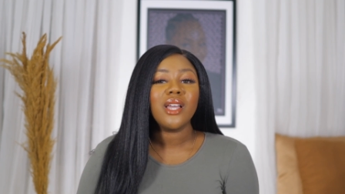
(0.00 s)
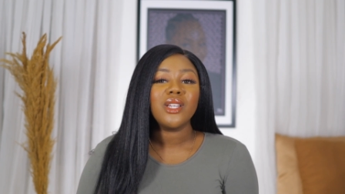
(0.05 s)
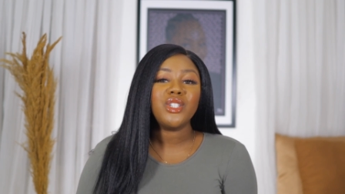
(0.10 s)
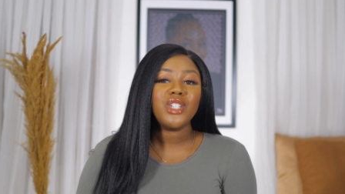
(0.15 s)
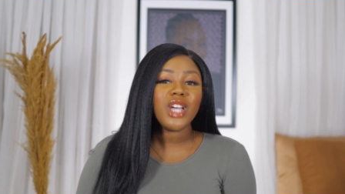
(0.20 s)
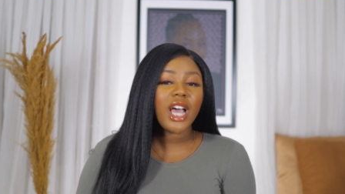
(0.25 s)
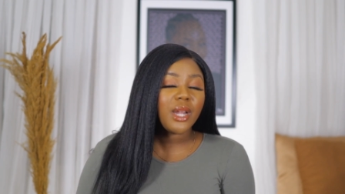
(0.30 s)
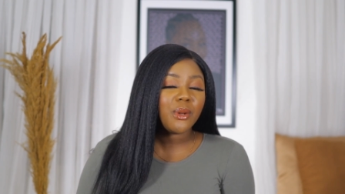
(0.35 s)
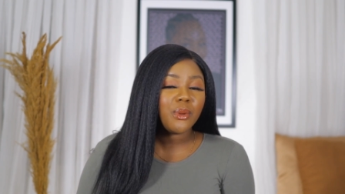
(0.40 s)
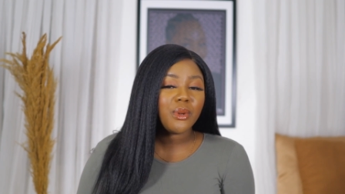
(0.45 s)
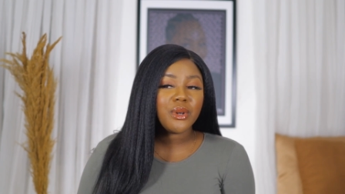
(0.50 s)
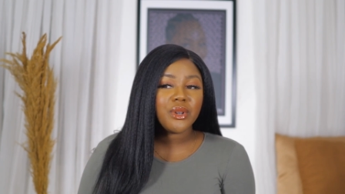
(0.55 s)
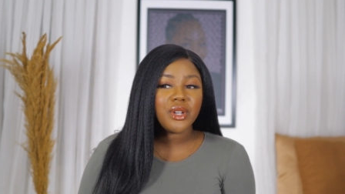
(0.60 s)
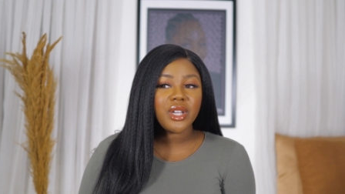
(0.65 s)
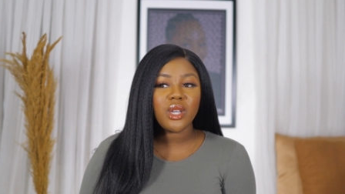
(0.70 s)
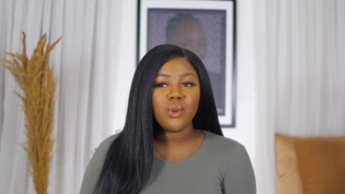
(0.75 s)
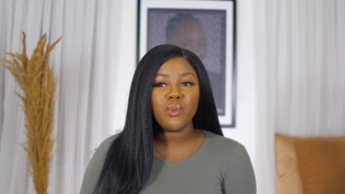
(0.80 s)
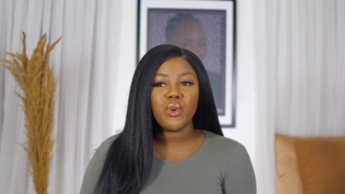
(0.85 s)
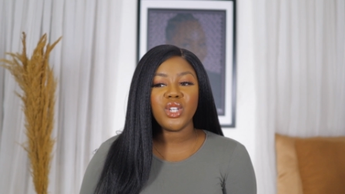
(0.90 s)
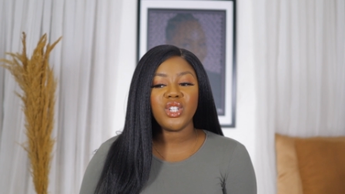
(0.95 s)

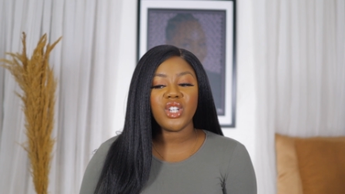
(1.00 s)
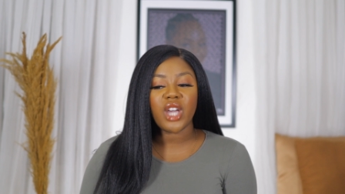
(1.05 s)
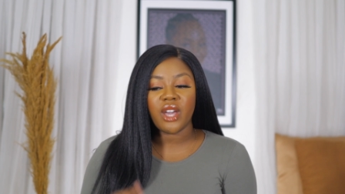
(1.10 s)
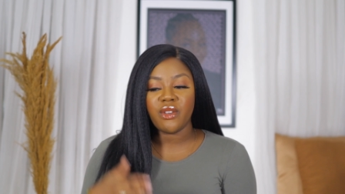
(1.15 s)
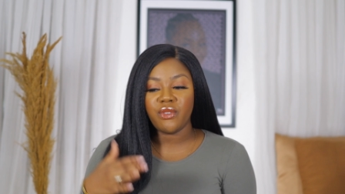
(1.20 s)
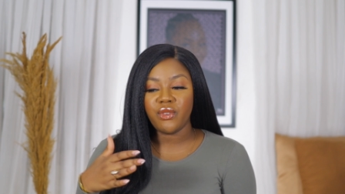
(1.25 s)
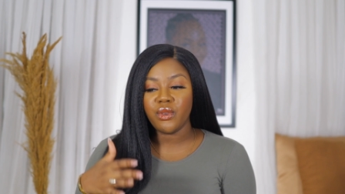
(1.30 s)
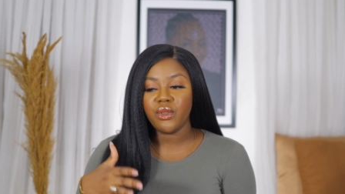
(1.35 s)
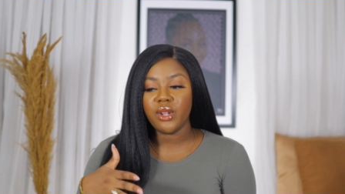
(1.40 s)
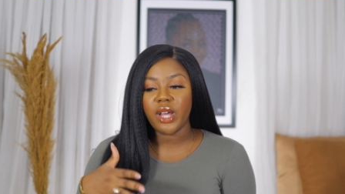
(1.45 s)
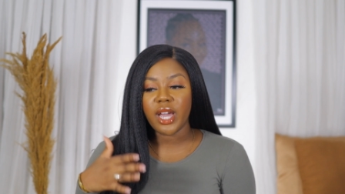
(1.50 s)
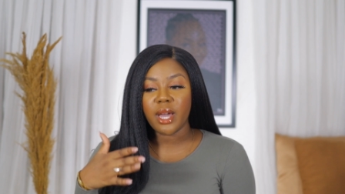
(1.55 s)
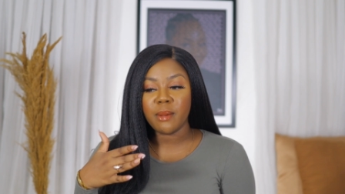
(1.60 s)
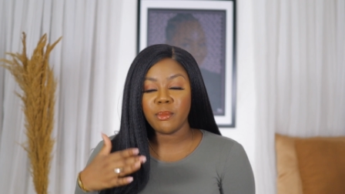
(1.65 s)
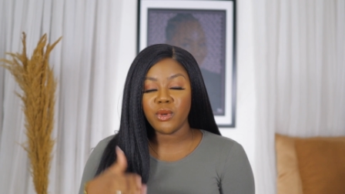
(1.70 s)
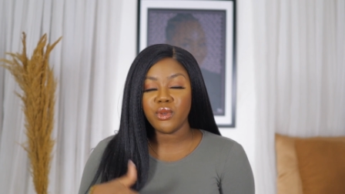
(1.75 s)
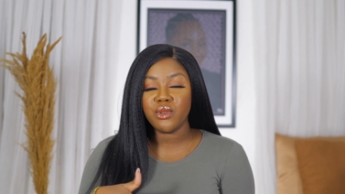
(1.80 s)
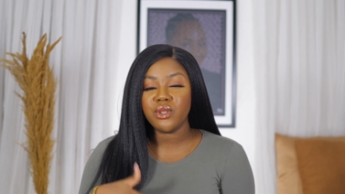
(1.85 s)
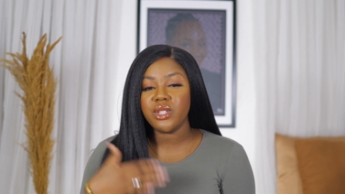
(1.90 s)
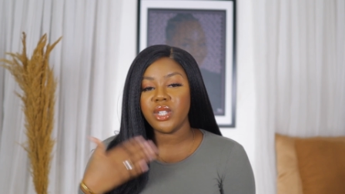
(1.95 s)
January, which I feel like I'm
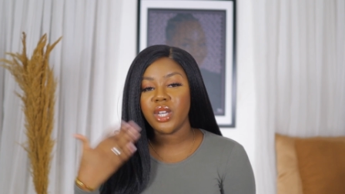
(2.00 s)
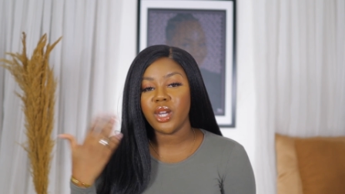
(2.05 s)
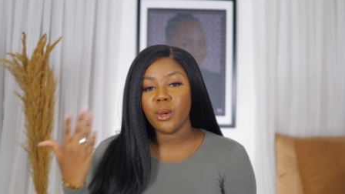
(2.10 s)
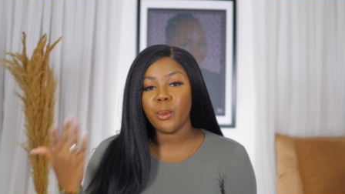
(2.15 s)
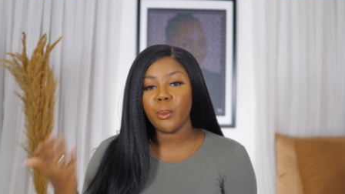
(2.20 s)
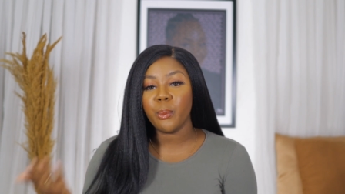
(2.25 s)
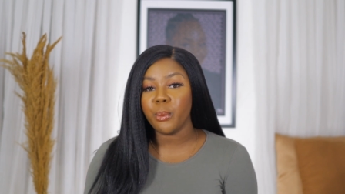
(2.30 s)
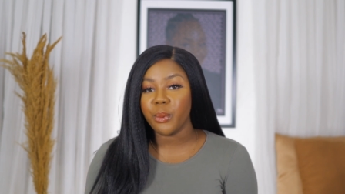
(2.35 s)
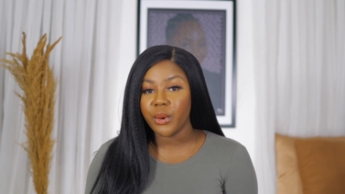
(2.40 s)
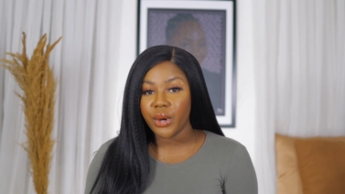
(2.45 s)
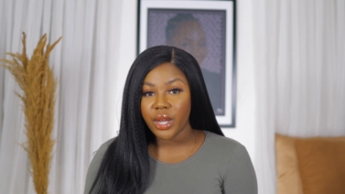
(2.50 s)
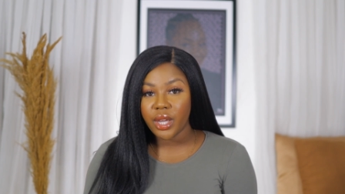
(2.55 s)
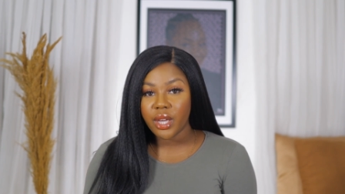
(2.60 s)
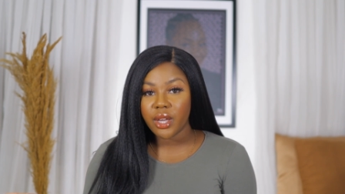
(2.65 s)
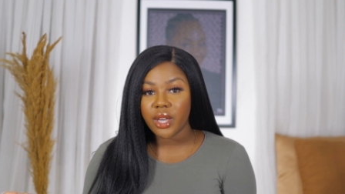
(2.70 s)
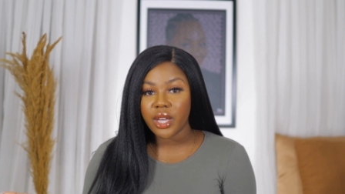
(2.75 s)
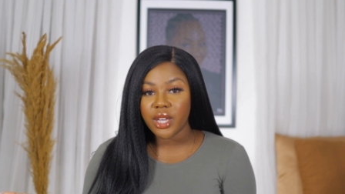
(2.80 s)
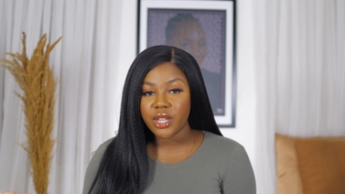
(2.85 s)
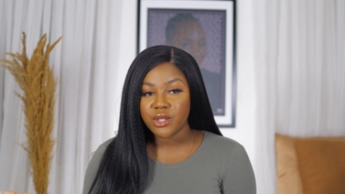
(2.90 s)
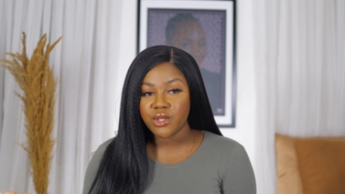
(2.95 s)
going to take a
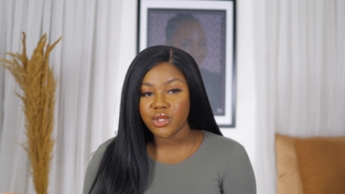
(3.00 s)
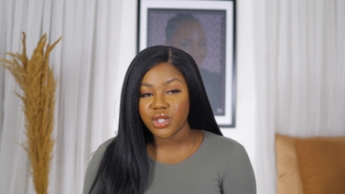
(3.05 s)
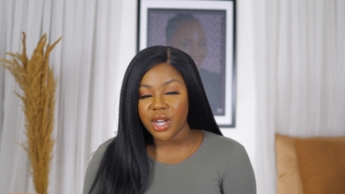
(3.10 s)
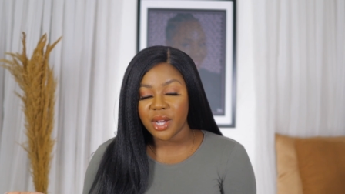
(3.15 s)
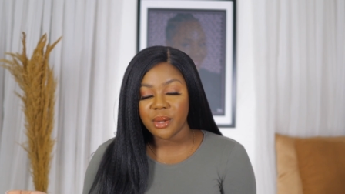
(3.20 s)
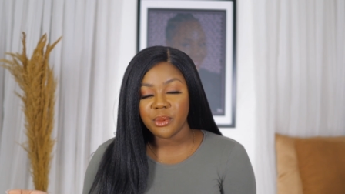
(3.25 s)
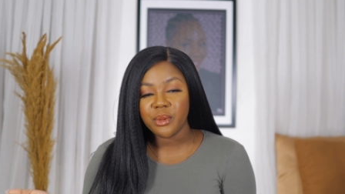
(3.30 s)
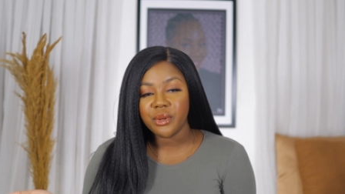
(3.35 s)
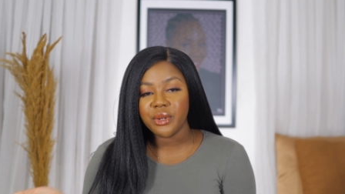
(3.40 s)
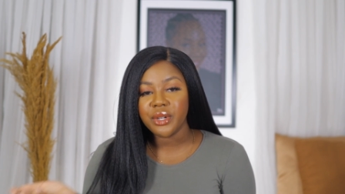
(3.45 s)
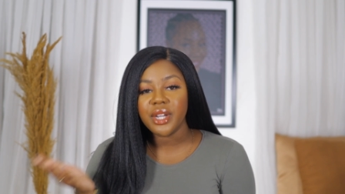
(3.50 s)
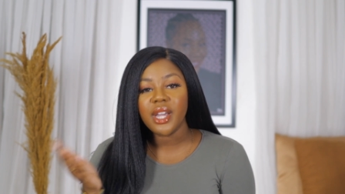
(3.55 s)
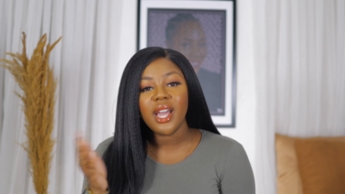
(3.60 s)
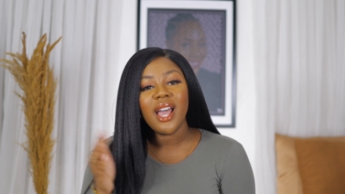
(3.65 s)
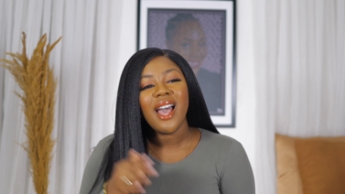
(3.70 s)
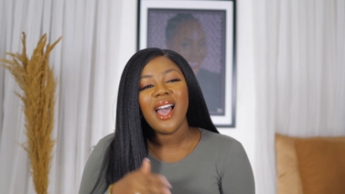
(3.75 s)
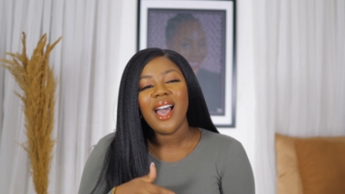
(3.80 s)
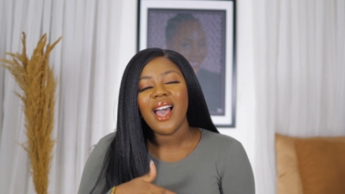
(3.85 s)
break in January.